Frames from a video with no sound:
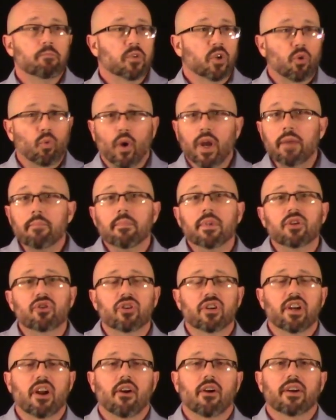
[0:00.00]
great
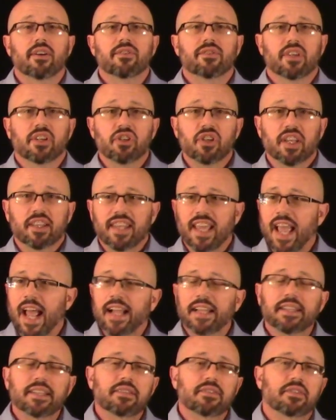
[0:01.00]
missionaries, and yet they
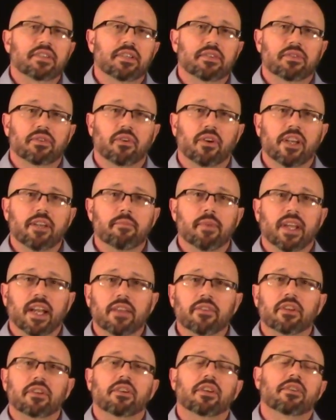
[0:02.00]
had this disagreement,
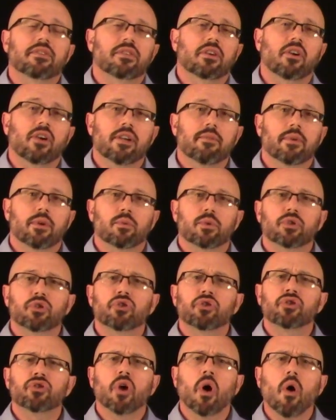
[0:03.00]
and the disagreement was
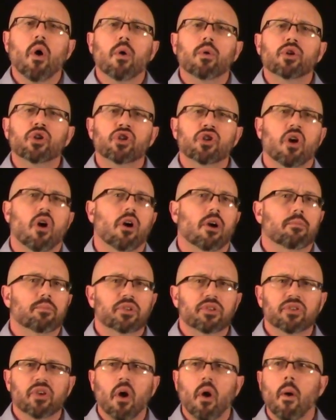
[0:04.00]
so sharp,
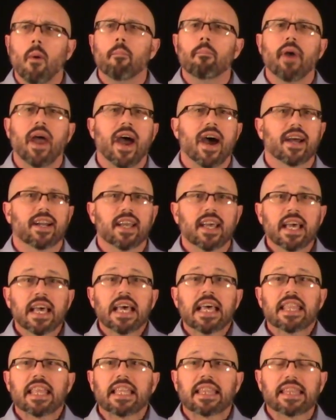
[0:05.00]
so bad,
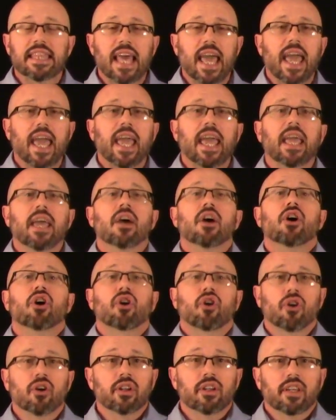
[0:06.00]
that they
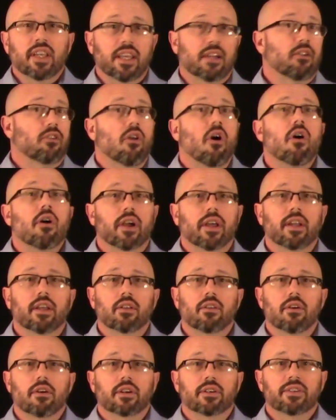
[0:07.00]
couldn't get along any
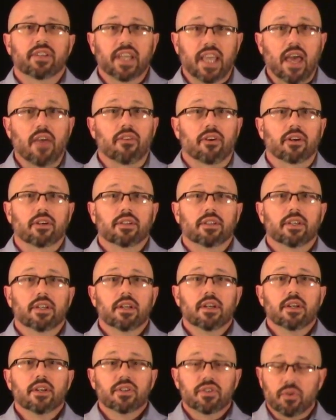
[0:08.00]
longer together.
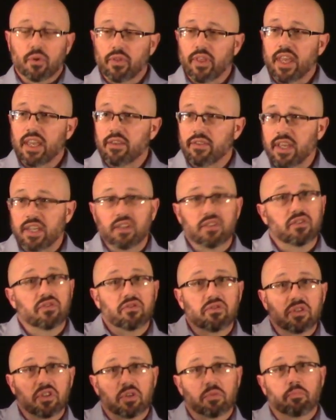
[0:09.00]
So they
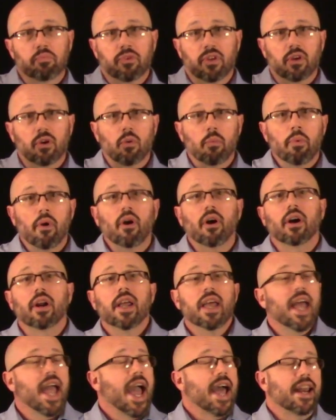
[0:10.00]
split apart.
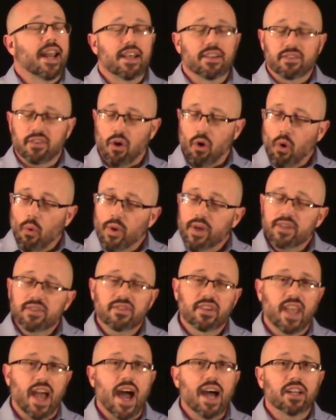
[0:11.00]
And as always,
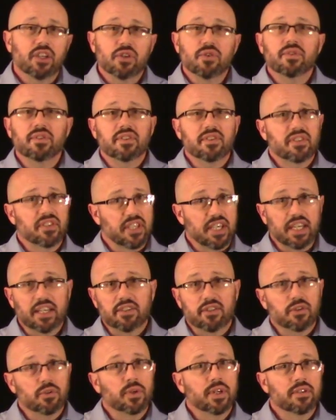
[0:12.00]
God uses
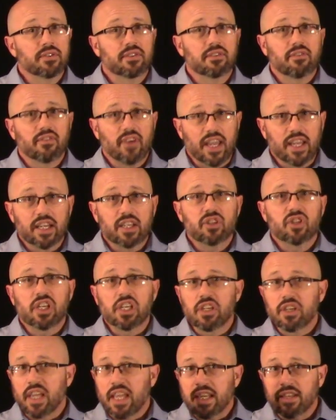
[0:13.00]
things to his advantage.
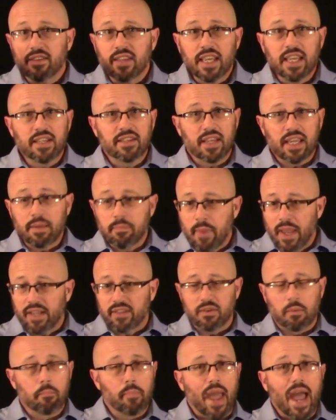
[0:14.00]
He
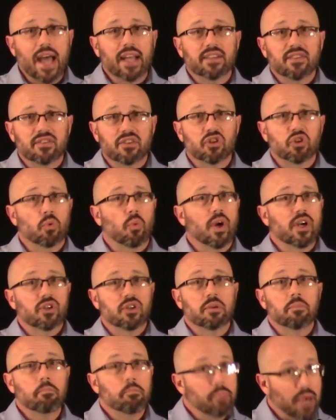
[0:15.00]
makes a bad
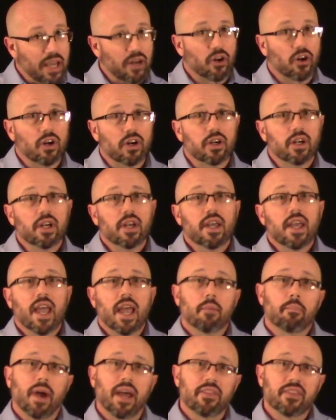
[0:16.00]
situation better.
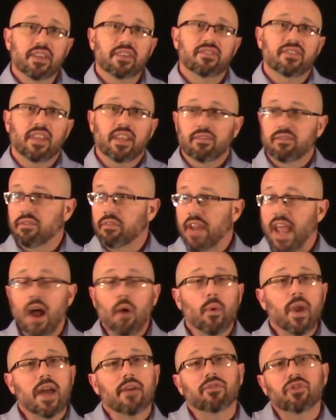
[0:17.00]
And by this, now
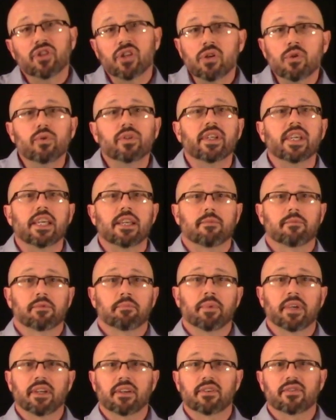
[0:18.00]
we have two teams,
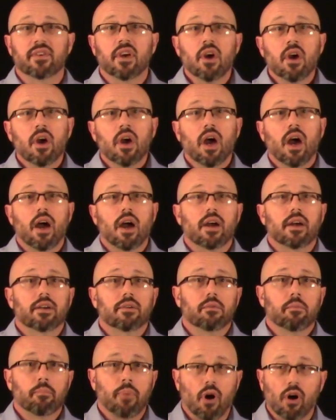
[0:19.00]
because
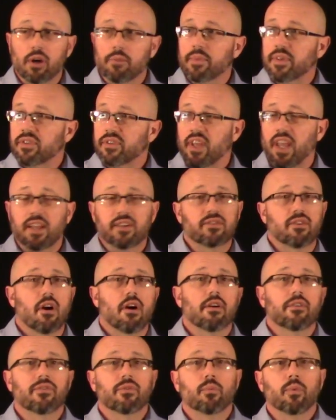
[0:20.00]
Barnabas takes
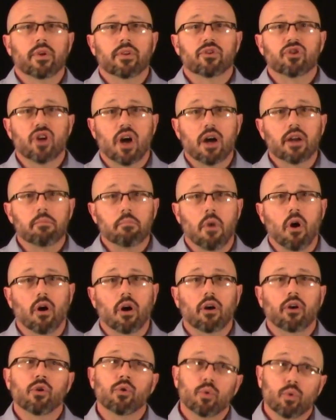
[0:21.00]
off with John
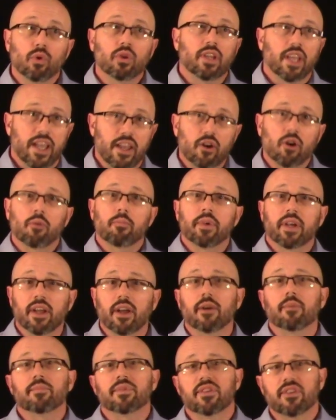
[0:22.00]
Mark, who later
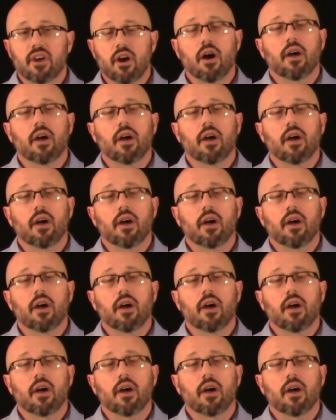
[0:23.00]
becomes the